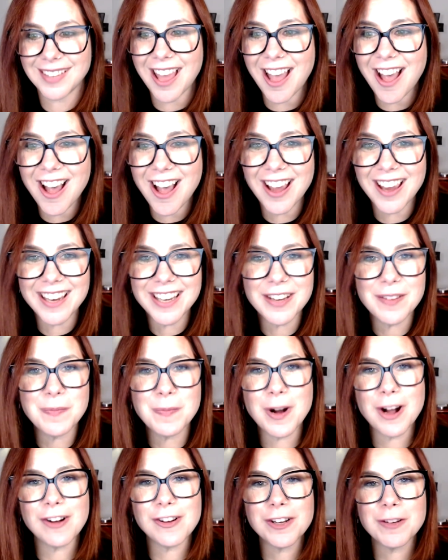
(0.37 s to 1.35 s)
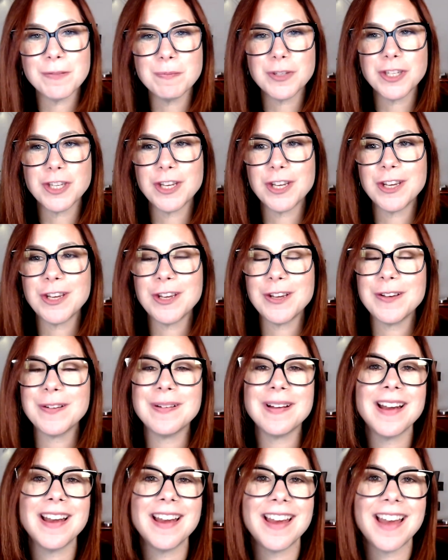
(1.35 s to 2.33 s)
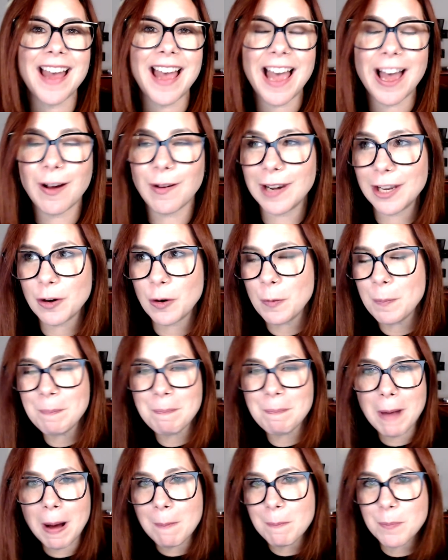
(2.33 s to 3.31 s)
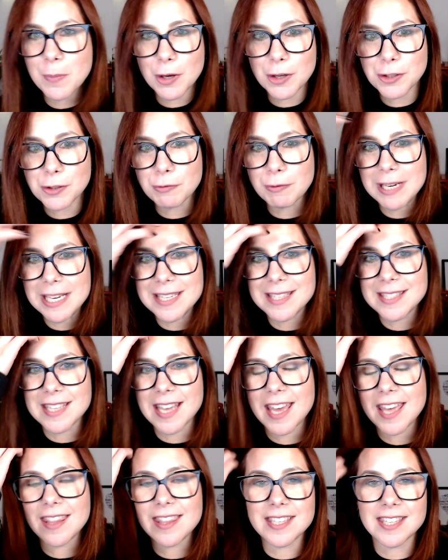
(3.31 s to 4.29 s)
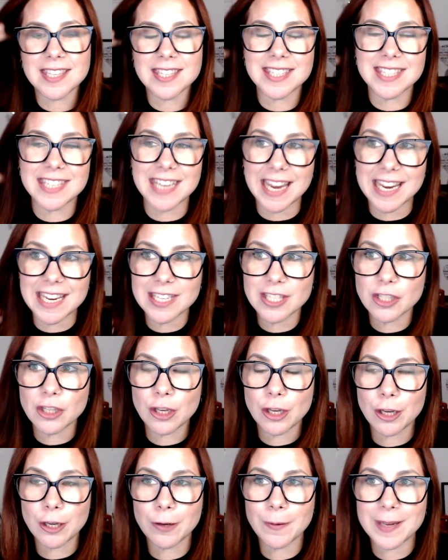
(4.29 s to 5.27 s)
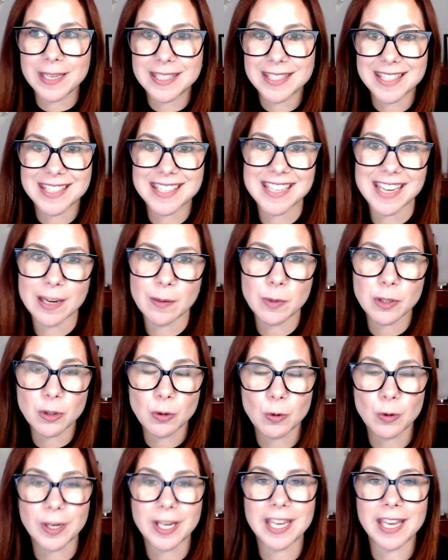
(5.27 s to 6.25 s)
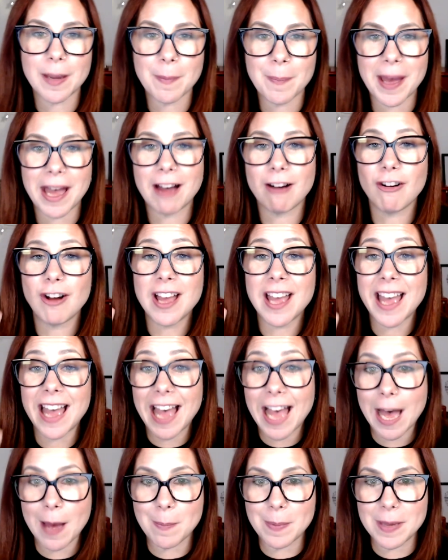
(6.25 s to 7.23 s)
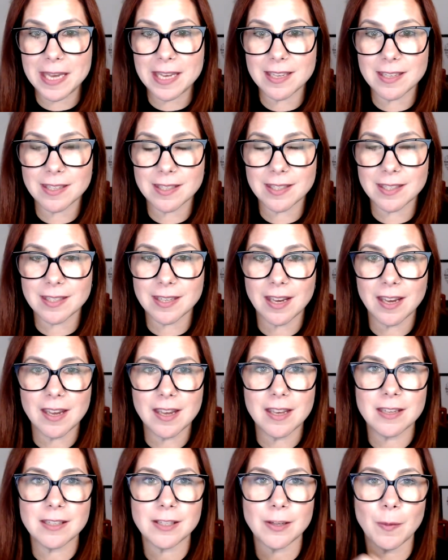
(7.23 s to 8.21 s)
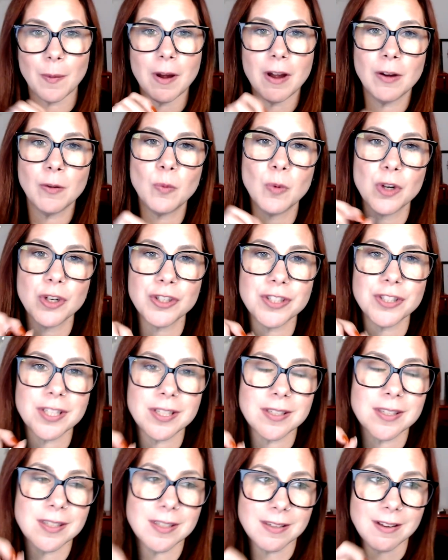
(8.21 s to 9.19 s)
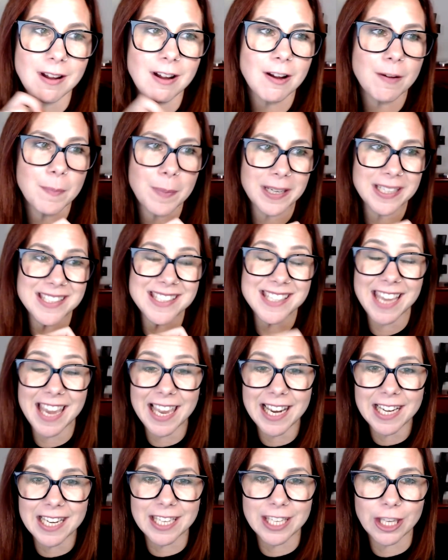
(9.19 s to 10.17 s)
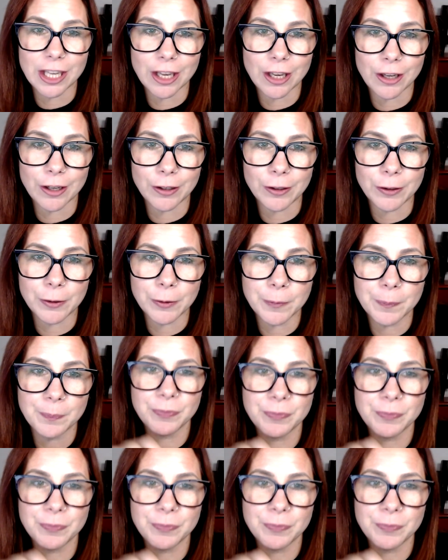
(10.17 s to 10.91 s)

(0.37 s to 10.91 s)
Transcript: Hi and welcome to our little Mum Boss Reset. This is day 2 and today we're talking about habits. So I want to start by telling you